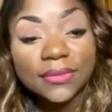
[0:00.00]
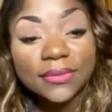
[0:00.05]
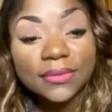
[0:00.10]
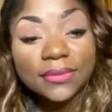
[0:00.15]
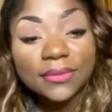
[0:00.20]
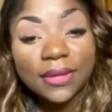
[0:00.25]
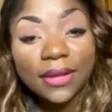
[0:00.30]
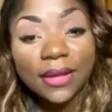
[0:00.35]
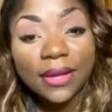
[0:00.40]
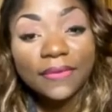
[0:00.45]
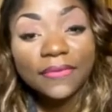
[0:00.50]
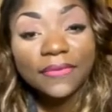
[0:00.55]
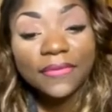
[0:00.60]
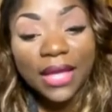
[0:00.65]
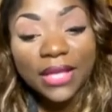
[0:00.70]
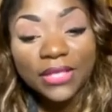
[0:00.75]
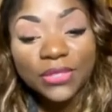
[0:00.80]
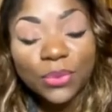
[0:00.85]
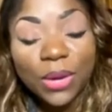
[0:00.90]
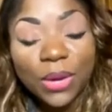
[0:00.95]
Okay,
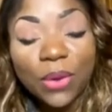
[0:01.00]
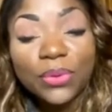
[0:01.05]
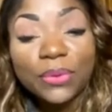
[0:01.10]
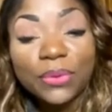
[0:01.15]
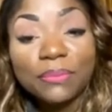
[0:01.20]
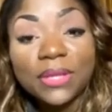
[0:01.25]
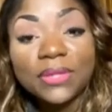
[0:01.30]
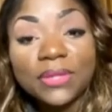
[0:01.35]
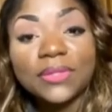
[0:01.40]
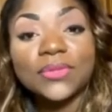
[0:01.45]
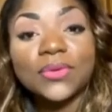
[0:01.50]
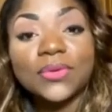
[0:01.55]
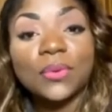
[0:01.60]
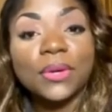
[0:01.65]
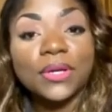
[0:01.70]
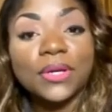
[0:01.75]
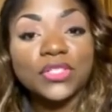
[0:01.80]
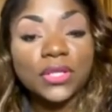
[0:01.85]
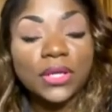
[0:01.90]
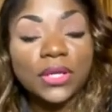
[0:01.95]
that's why we miss so
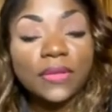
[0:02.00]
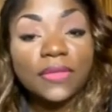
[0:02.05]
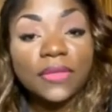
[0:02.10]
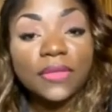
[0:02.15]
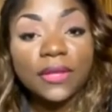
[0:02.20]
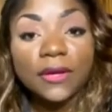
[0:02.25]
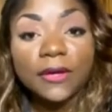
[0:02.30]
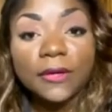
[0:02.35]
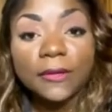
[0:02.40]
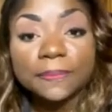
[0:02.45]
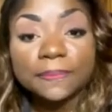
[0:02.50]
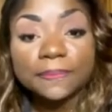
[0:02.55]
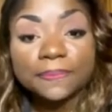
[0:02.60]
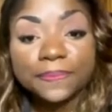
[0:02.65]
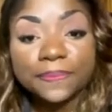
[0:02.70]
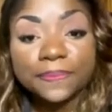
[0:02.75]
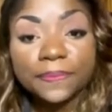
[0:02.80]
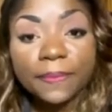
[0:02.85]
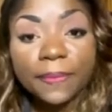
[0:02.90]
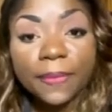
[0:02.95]
much in there,
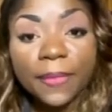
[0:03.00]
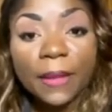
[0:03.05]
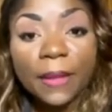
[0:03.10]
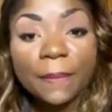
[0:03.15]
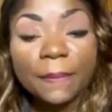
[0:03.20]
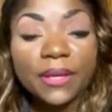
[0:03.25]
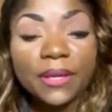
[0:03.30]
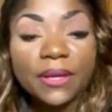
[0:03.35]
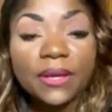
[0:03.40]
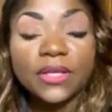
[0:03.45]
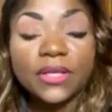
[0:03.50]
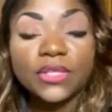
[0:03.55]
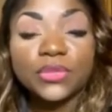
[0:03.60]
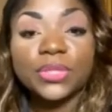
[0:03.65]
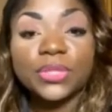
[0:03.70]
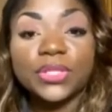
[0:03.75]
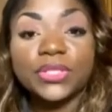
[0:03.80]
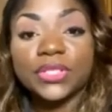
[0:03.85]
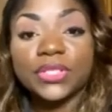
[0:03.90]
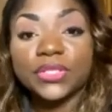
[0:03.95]
because
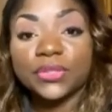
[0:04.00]
we just